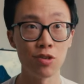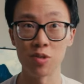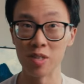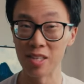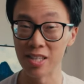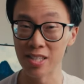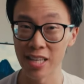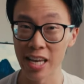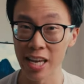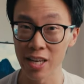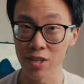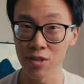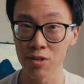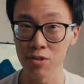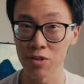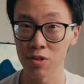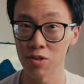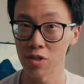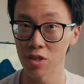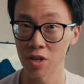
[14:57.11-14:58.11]
There's a
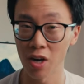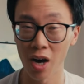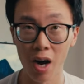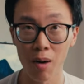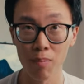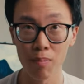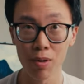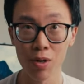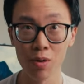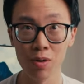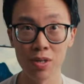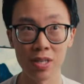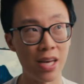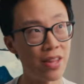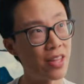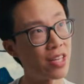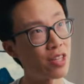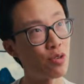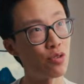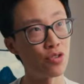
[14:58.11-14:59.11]
standard, there's a combo, and
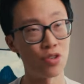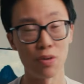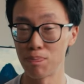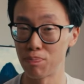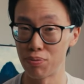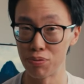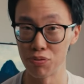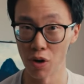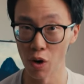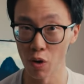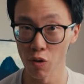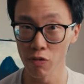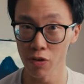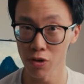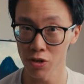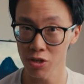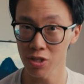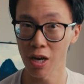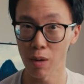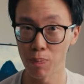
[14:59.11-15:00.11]
I think there's a pro
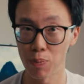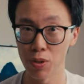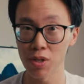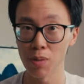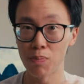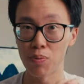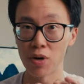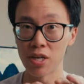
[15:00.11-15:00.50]
version. I'll put the